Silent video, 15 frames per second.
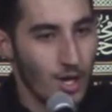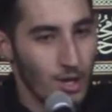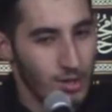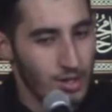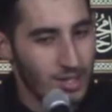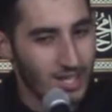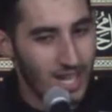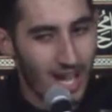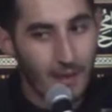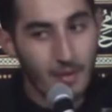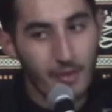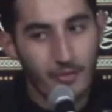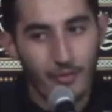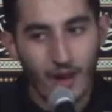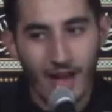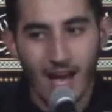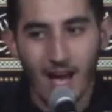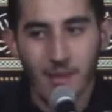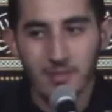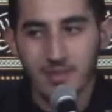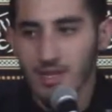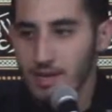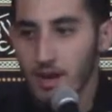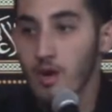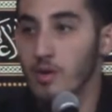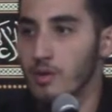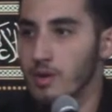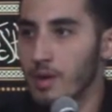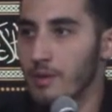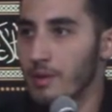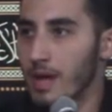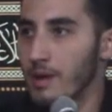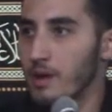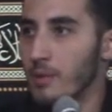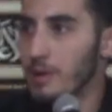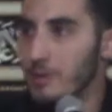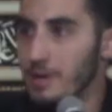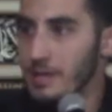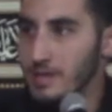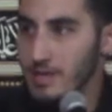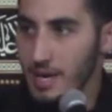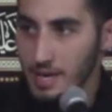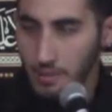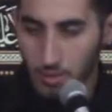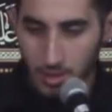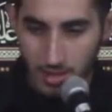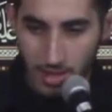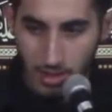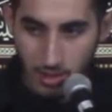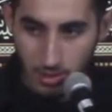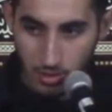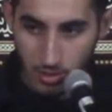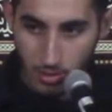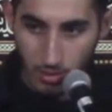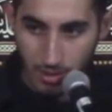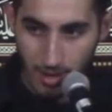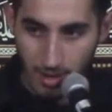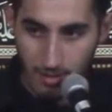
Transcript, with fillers: So to come and fight Hamza, no, no one, no one wanted, wanted anything to do with